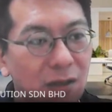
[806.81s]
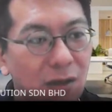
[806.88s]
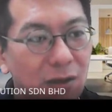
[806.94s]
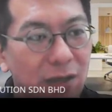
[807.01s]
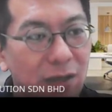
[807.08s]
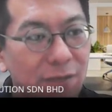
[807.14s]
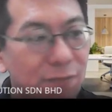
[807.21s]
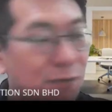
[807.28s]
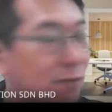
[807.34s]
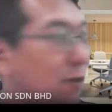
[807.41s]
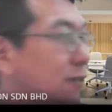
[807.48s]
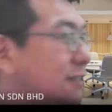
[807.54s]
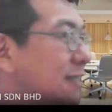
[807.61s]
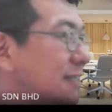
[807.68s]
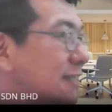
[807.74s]
Okay. For
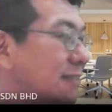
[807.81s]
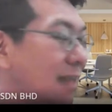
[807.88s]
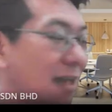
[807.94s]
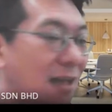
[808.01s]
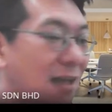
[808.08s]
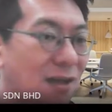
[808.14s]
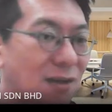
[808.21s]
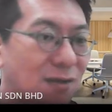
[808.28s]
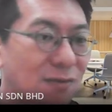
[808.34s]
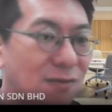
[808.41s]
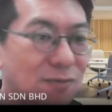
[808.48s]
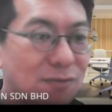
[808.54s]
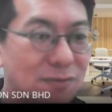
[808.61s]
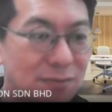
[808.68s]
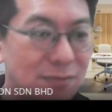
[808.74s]
those that's
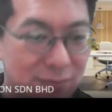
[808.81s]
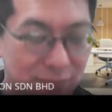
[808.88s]
now